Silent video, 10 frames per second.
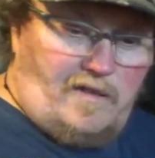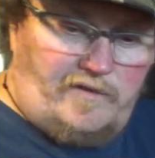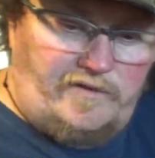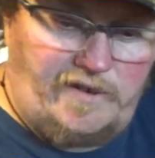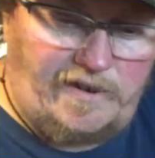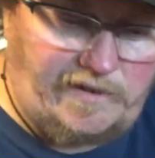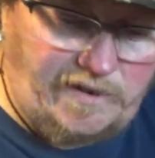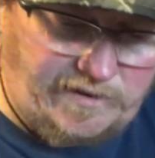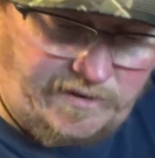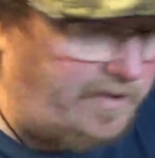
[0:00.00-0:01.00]
Set
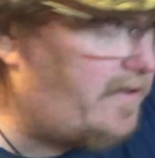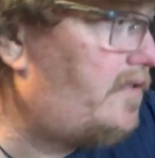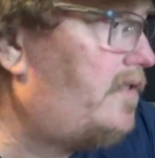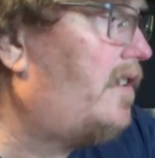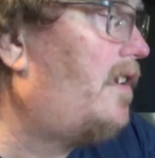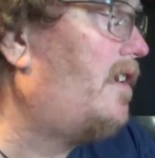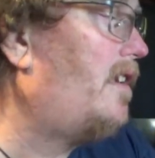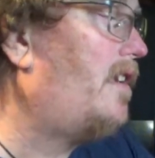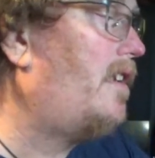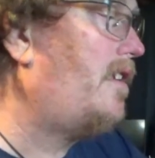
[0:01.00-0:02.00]
this to the
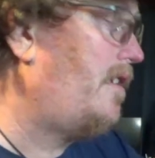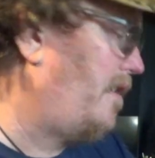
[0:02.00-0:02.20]
side.